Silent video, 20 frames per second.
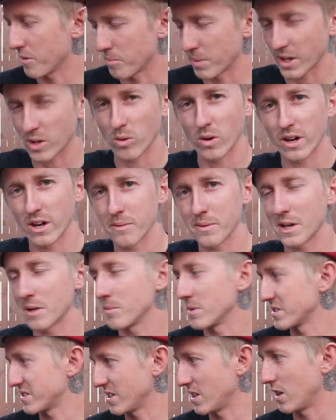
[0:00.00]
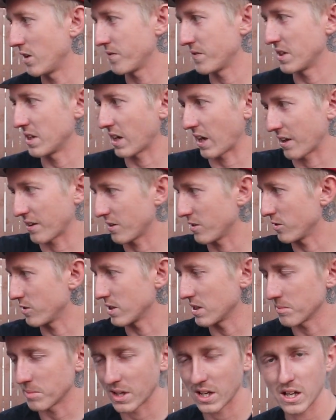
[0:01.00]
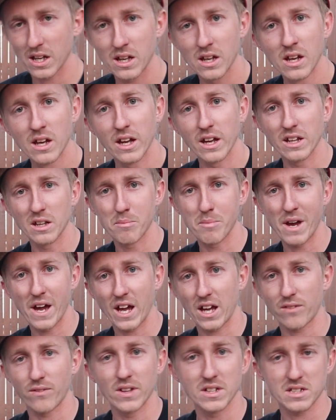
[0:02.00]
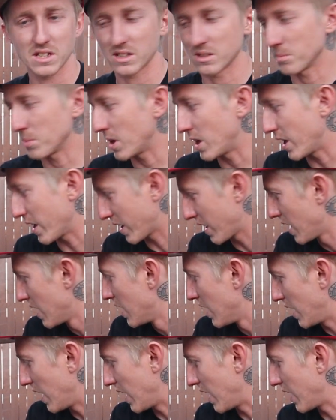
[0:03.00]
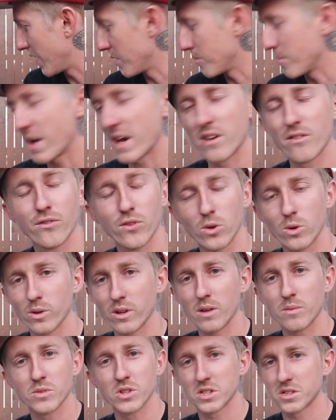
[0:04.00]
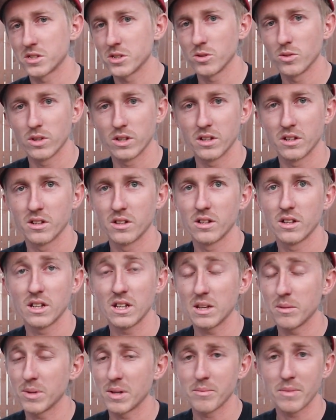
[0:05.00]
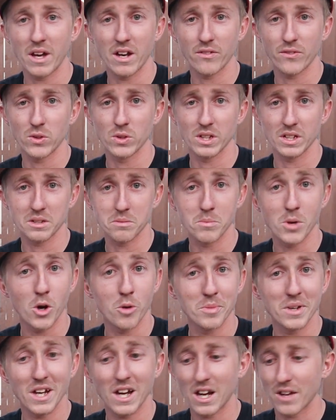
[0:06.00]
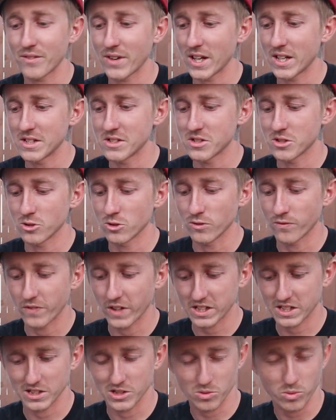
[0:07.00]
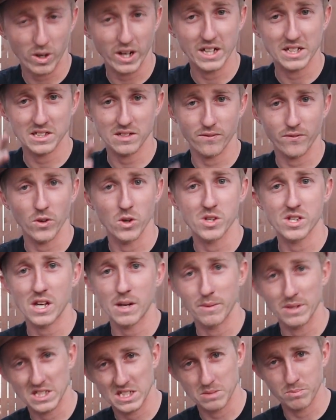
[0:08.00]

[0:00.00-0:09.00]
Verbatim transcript: The big one I made myself, then I got the little eBay in the back venting the block. Uh, the manifold, I'm just doing eBay manifold at the moment. I've had to fix it twice. The first time it